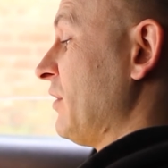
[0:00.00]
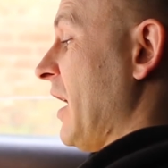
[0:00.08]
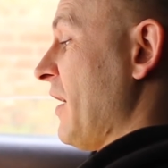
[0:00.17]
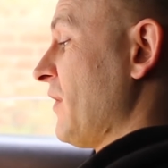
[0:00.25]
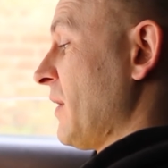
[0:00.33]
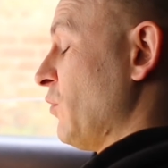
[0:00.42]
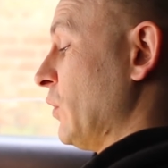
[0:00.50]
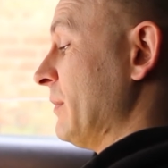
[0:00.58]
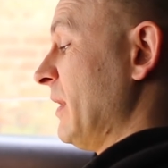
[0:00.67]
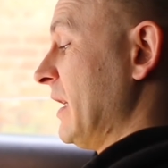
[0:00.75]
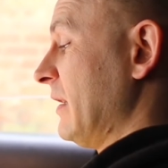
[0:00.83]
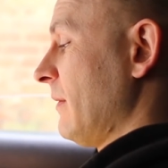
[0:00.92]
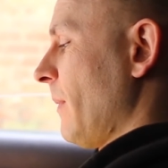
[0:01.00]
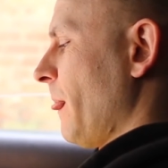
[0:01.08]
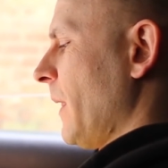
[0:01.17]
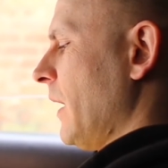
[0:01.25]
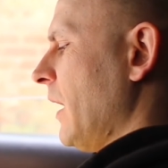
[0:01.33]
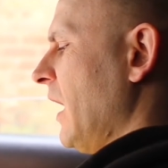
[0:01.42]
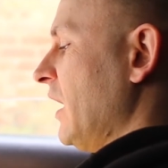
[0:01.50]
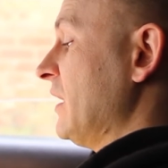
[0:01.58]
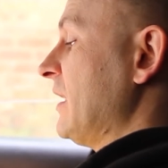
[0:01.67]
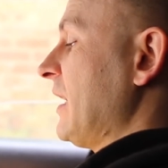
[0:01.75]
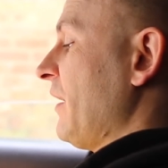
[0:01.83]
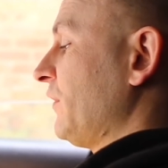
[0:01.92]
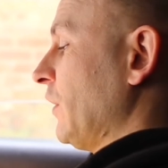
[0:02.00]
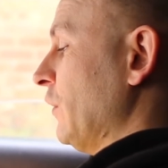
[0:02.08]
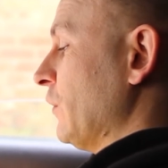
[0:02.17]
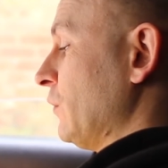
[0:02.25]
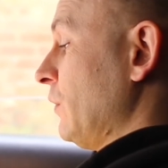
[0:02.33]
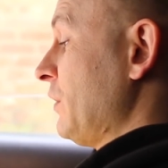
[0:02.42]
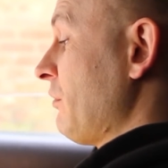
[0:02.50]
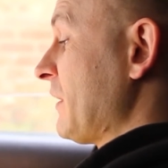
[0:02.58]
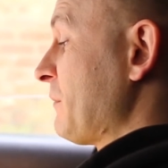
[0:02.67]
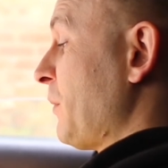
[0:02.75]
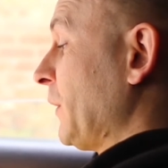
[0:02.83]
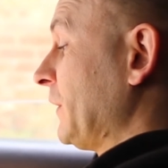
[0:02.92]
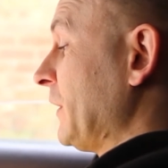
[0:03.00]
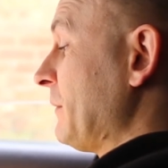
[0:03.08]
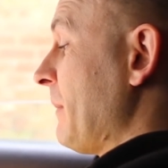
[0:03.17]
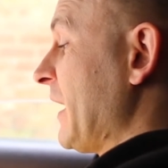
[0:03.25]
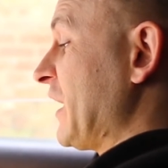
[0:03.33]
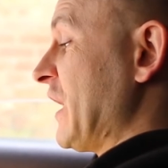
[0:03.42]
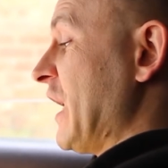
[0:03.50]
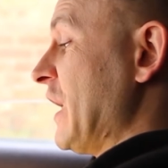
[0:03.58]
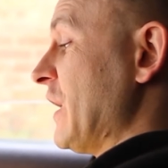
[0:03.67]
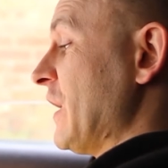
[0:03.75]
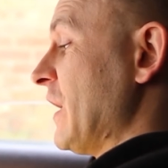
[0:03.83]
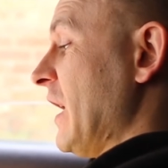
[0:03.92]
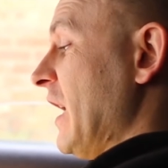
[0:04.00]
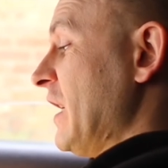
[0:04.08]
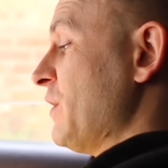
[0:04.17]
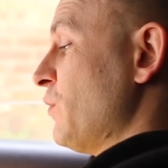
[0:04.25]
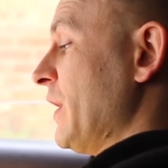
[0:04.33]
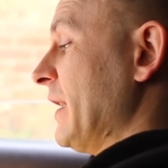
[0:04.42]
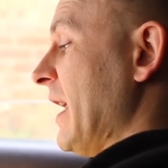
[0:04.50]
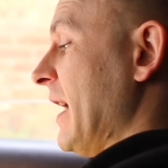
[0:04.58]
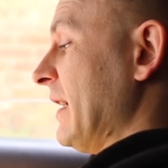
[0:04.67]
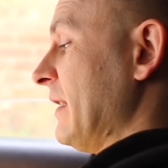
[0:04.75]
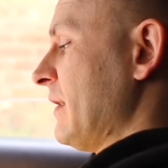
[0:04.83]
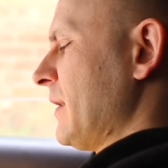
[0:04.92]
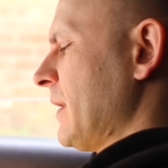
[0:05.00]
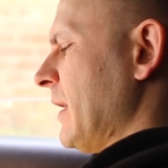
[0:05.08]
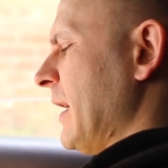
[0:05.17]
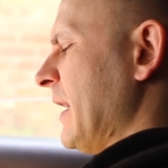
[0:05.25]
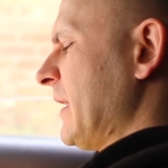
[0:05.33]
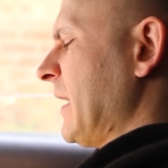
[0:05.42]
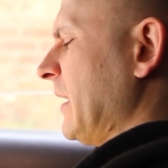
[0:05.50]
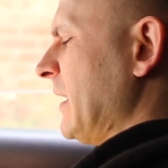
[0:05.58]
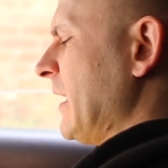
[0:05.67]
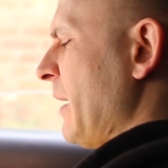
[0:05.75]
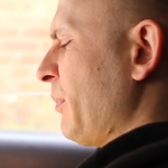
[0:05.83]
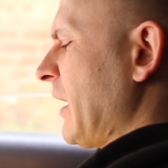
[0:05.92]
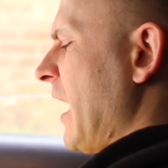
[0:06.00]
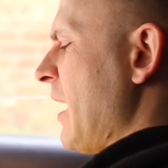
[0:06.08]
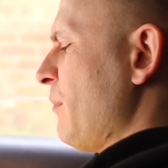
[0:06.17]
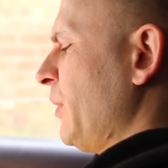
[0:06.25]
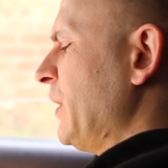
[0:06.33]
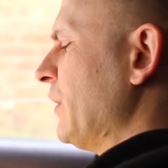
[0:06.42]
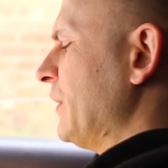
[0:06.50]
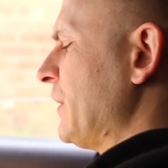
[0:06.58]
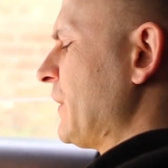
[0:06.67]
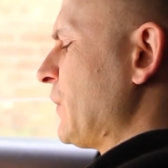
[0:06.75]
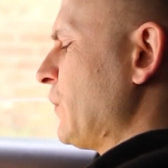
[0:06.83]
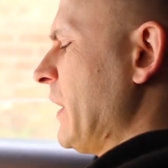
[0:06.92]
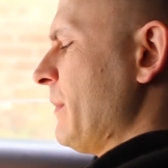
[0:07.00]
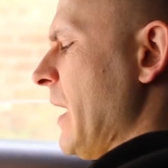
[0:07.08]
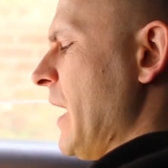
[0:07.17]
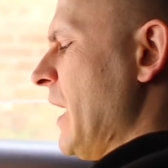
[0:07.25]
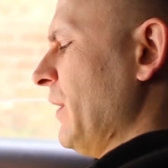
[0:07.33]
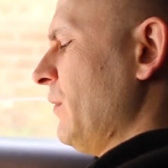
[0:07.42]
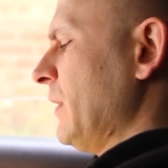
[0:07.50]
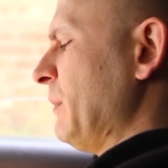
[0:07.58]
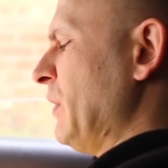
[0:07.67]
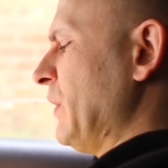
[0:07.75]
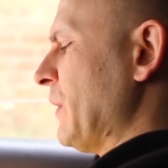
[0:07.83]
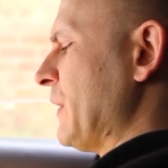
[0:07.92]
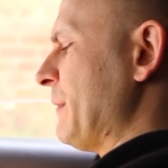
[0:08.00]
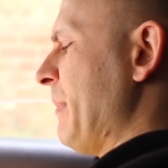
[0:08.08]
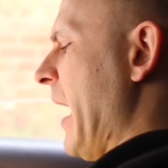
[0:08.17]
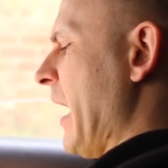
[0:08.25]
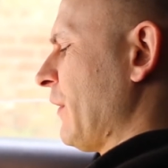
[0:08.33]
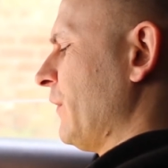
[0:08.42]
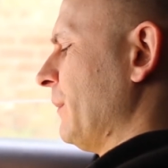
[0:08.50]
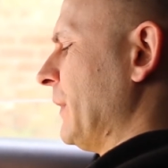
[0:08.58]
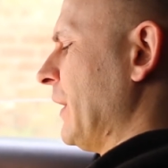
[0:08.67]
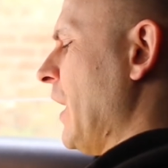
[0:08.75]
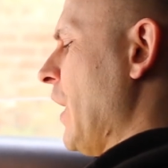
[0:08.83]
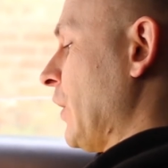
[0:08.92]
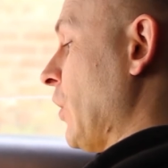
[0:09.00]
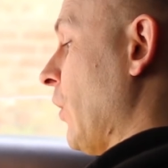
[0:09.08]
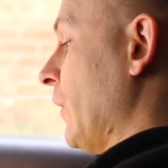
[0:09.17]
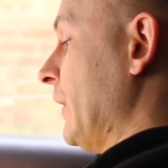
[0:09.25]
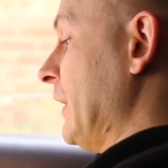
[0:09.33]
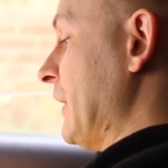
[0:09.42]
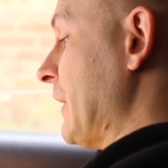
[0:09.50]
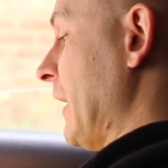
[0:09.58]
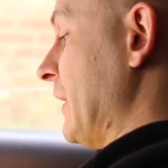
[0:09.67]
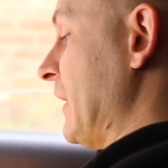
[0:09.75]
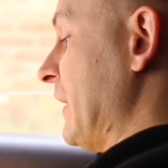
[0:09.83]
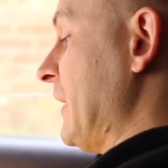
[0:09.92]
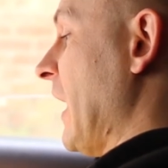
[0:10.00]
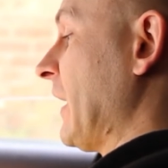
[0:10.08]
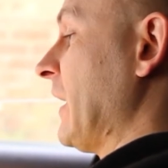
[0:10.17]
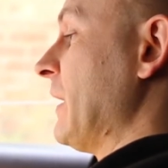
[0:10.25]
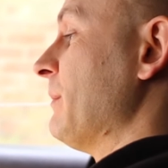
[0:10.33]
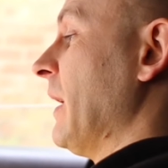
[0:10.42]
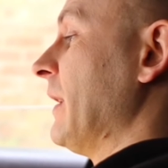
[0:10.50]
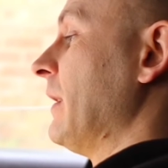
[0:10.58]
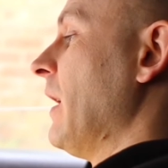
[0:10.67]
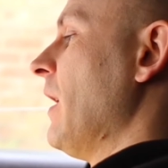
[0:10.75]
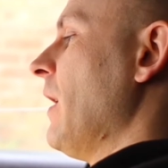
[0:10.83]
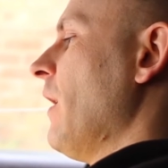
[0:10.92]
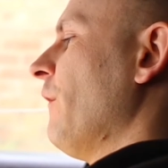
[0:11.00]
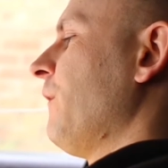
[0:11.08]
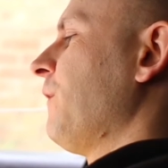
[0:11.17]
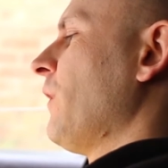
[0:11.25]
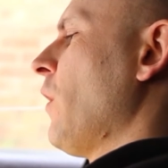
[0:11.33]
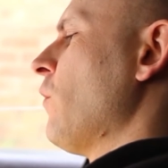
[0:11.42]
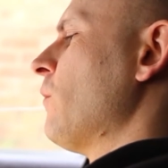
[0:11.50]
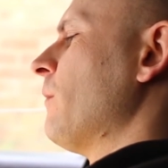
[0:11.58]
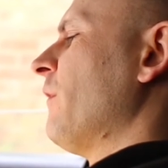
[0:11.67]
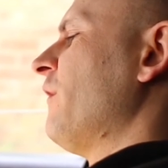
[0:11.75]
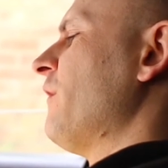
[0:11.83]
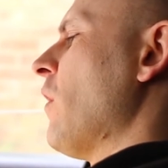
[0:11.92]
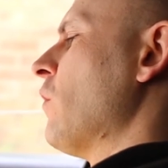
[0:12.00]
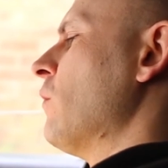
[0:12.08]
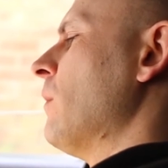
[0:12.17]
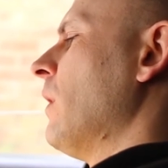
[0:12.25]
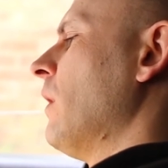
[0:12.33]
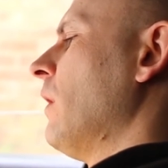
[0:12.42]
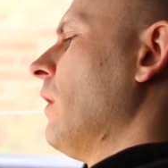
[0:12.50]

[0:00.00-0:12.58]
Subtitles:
to have him with me. In the afternoon we transported my gear in relays, setting up camp near the stream 100 meters back from the cornice and stacking my flow foam